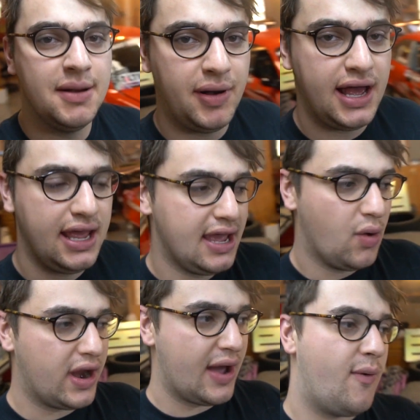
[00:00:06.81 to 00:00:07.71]
But
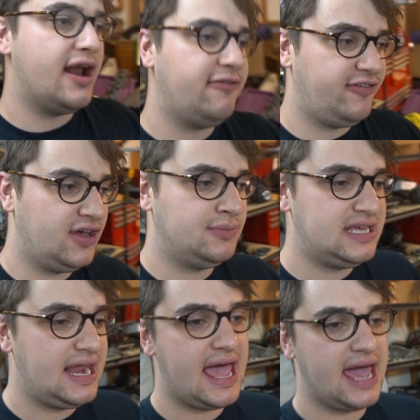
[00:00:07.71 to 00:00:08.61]
what I want to film
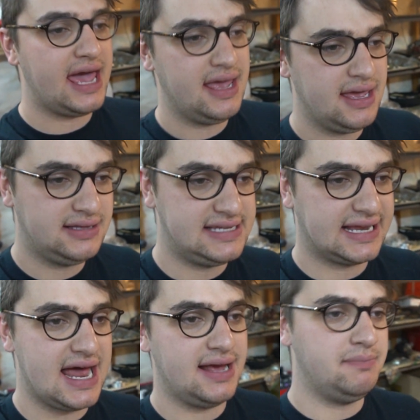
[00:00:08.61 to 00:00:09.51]
today to
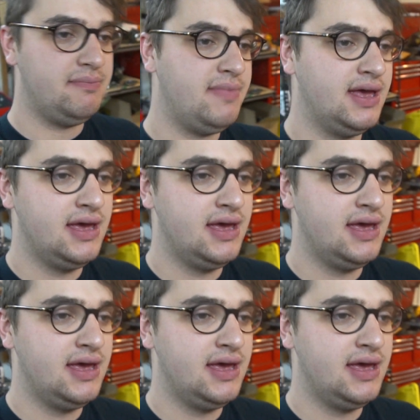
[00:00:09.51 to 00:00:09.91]
kind of